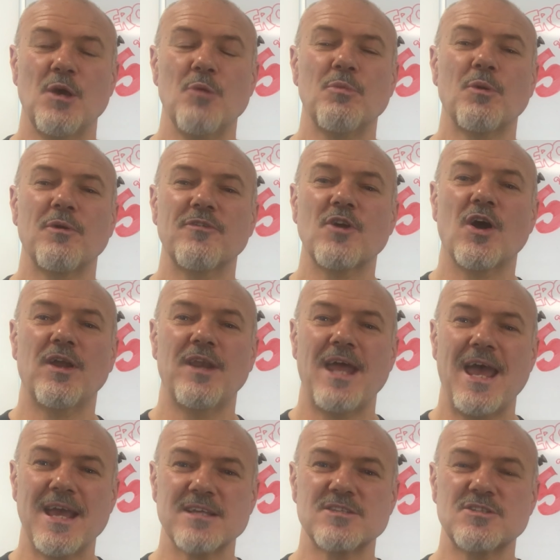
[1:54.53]
But we've got an
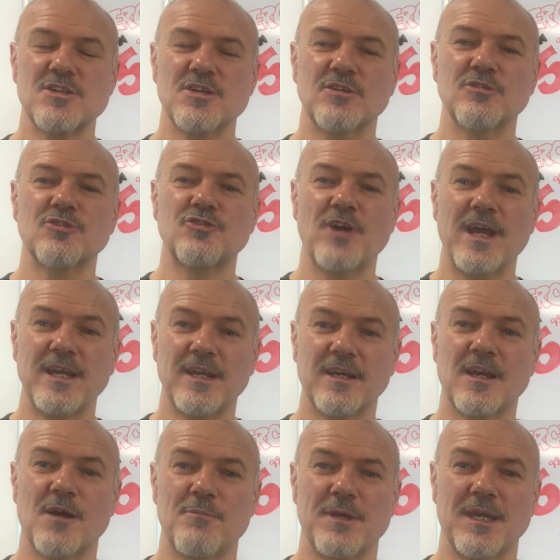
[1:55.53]
external trainer
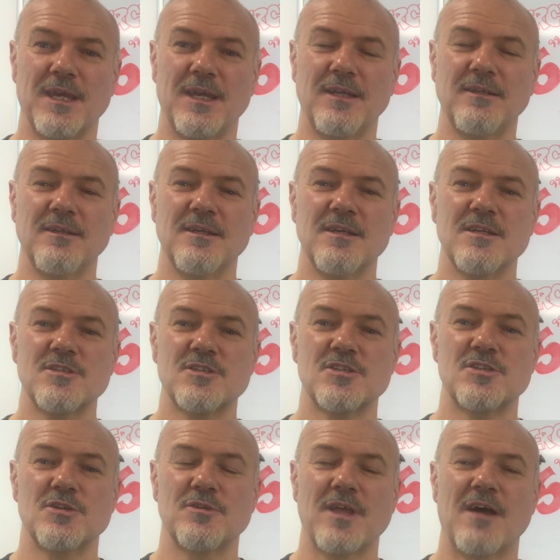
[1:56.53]
coming in to
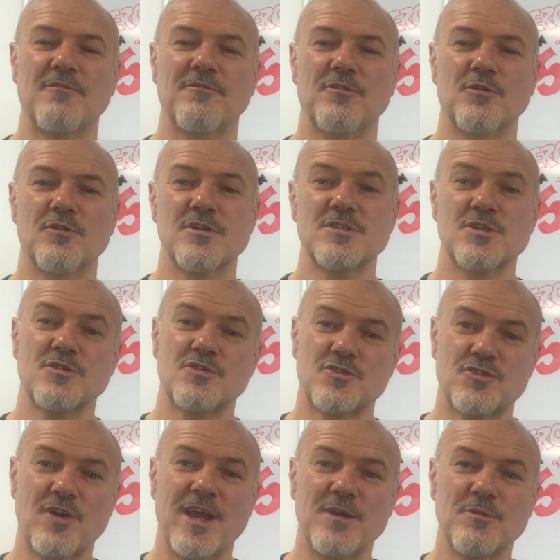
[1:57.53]
do that for us, who's
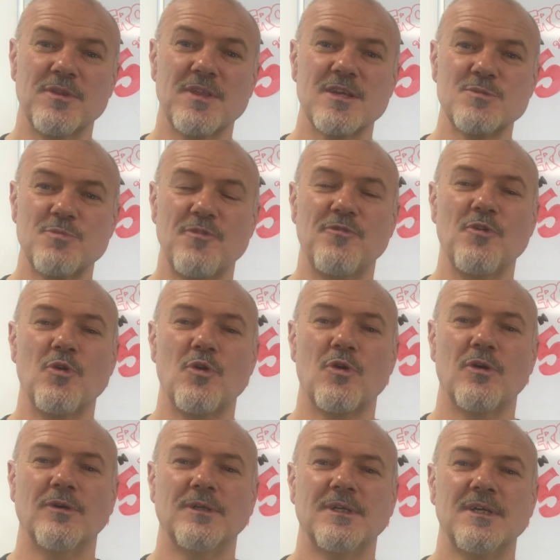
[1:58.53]
trained with us
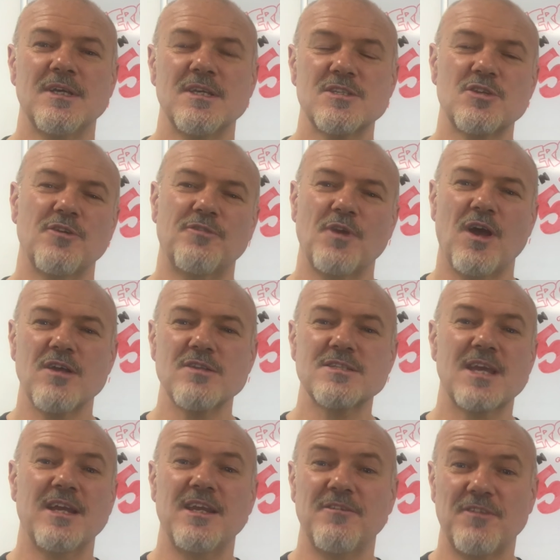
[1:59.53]
before. So if you
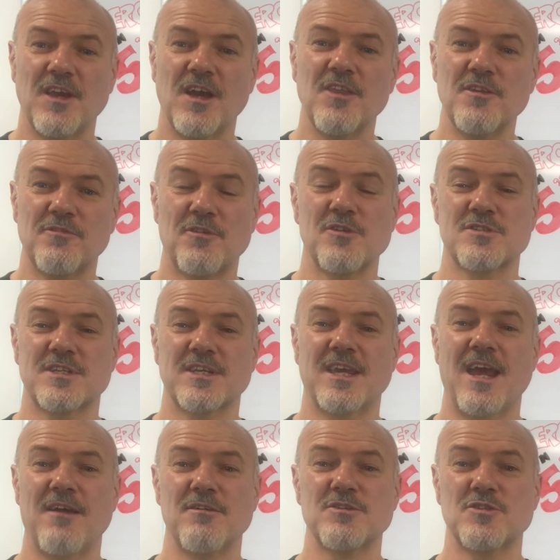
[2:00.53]
ask any of the other foster
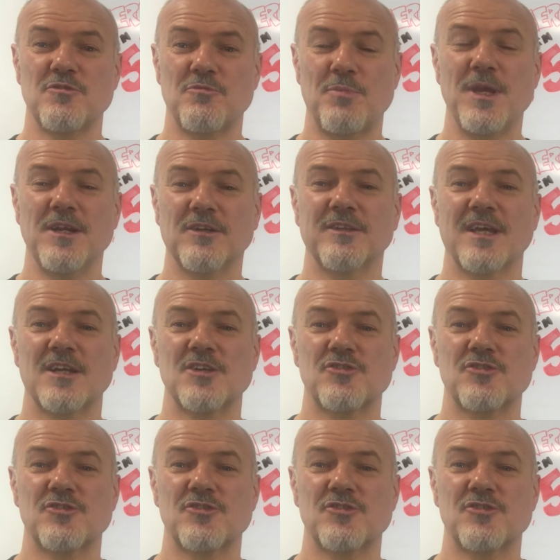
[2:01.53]
carers who've been on that